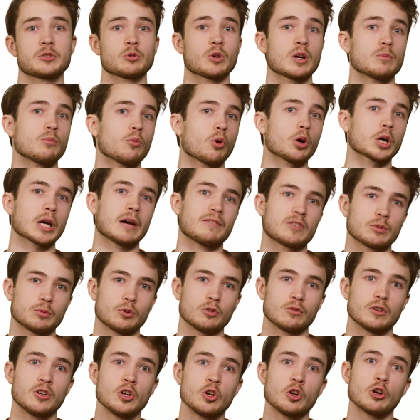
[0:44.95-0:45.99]
who are more
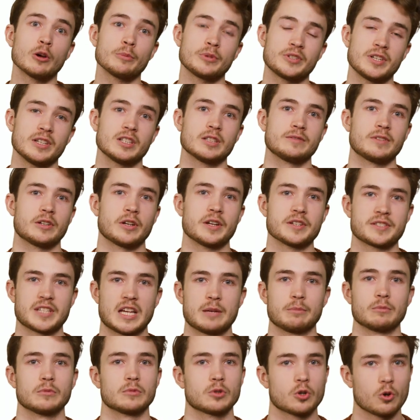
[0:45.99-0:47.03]
comfortable when they're taking the very
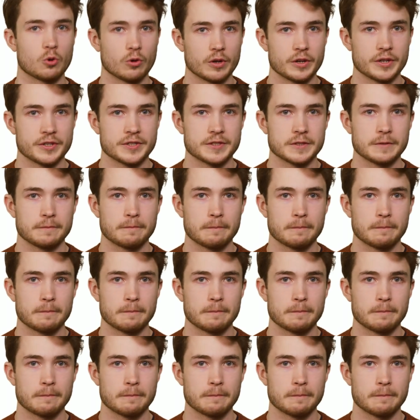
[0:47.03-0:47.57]
same course.